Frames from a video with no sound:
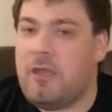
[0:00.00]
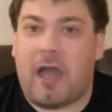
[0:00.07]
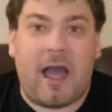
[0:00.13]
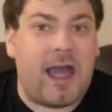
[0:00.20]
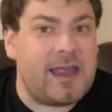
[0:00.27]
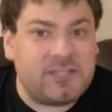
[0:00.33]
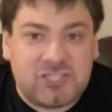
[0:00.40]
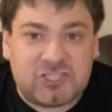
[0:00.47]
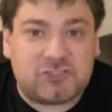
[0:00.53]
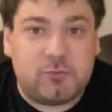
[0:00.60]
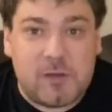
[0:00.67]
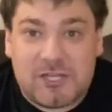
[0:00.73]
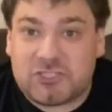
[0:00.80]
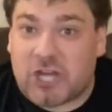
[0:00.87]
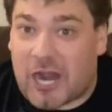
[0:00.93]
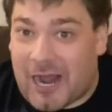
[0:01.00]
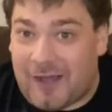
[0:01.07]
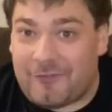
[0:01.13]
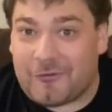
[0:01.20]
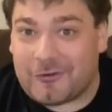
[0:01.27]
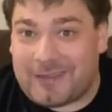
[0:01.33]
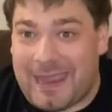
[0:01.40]
I just wish
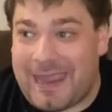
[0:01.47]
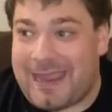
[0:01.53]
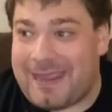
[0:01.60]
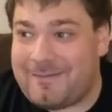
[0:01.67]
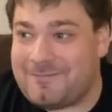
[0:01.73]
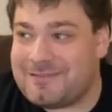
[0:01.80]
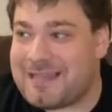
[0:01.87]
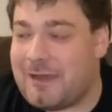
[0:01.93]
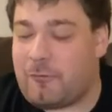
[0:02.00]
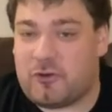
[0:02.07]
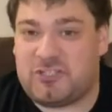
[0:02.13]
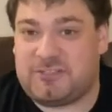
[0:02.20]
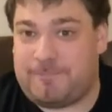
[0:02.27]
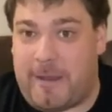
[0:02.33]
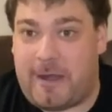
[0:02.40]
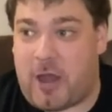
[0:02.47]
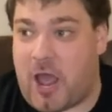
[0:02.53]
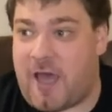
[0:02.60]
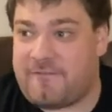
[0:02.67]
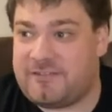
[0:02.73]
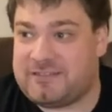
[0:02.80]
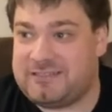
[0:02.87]
other games that were
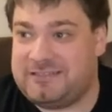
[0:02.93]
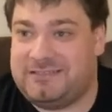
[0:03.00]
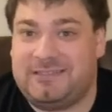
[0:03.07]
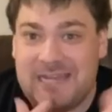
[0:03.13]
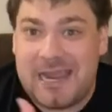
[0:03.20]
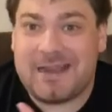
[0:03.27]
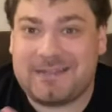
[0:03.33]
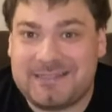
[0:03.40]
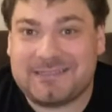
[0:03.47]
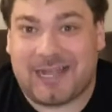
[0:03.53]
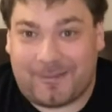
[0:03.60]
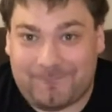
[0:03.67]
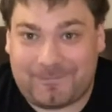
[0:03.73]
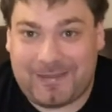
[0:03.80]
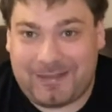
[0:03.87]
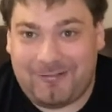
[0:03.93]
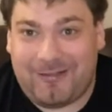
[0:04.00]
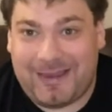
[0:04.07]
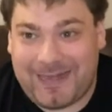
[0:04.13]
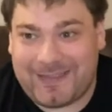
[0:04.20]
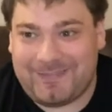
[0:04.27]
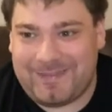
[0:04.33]
spin-offs did something
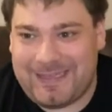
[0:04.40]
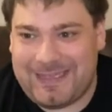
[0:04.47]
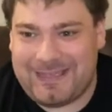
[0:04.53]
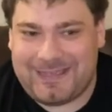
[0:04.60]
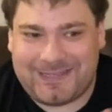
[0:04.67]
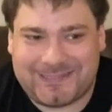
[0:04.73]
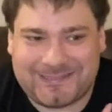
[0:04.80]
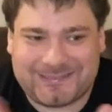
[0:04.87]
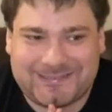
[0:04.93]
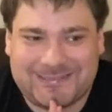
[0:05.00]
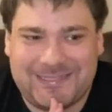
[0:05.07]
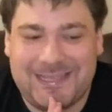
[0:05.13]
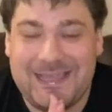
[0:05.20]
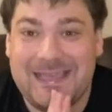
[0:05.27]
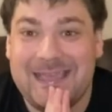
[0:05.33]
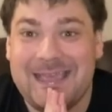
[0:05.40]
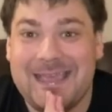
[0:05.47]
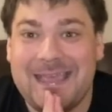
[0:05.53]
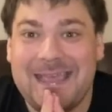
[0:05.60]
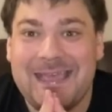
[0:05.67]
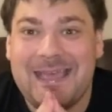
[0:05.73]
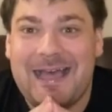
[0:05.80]
like this.
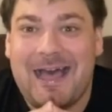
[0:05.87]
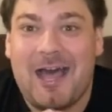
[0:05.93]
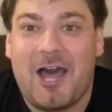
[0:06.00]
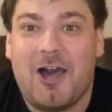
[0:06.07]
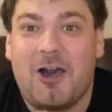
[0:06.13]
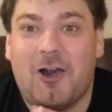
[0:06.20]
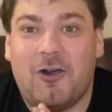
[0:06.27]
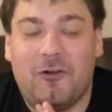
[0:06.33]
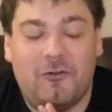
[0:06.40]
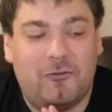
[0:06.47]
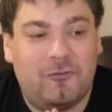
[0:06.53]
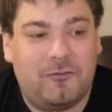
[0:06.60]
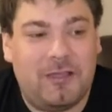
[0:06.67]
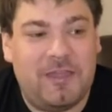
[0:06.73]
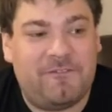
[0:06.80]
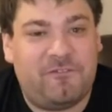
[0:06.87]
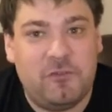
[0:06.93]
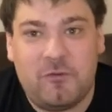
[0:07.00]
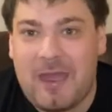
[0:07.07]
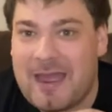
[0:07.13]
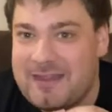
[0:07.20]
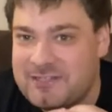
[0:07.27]
Oh, if you
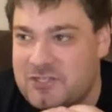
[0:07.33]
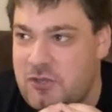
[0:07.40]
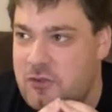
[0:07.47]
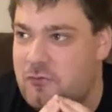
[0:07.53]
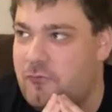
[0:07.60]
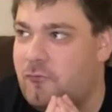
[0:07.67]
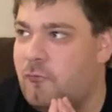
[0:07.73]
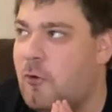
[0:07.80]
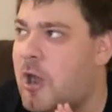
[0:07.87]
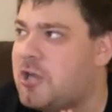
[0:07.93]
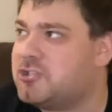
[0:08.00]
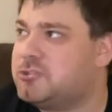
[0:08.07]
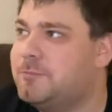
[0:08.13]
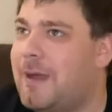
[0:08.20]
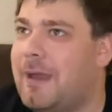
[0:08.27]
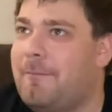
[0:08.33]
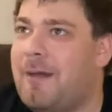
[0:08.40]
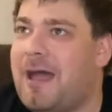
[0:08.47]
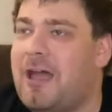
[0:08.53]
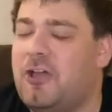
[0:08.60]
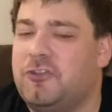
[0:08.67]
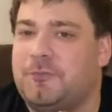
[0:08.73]
guys watched my
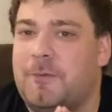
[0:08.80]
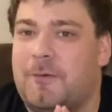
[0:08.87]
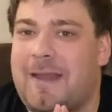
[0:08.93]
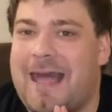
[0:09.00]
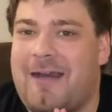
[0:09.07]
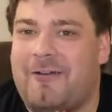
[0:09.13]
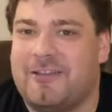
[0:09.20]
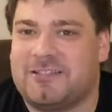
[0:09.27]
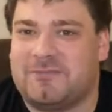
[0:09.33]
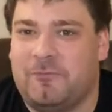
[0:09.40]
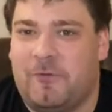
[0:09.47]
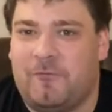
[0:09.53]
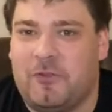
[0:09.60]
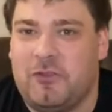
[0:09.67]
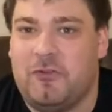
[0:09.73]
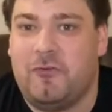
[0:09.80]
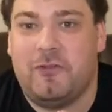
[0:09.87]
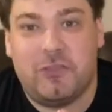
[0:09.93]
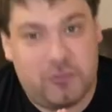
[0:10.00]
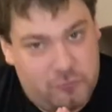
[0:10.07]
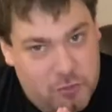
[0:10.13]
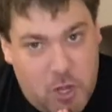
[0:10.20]
Miles Morales review,
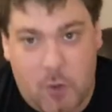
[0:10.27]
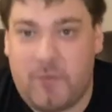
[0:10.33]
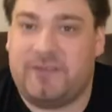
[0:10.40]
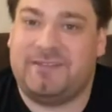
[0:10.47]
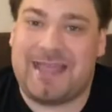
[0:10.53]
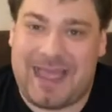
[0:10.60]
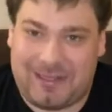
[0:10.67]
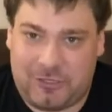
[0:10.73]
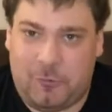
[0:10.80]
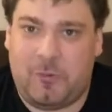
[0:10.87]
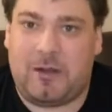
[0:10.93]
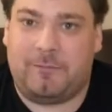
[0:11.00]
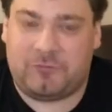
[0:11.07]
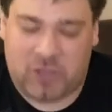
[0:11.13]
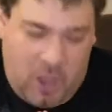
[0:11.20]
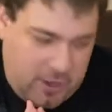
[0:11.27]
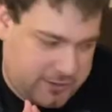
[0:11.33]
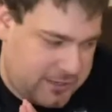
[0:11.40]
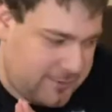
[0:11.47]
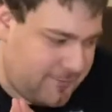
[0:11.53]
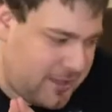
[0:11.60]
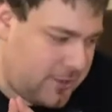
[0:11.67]
you know exactly what I'm
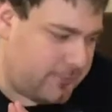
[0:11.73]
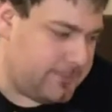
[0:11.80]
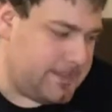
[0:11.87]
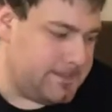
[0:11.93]
talking about.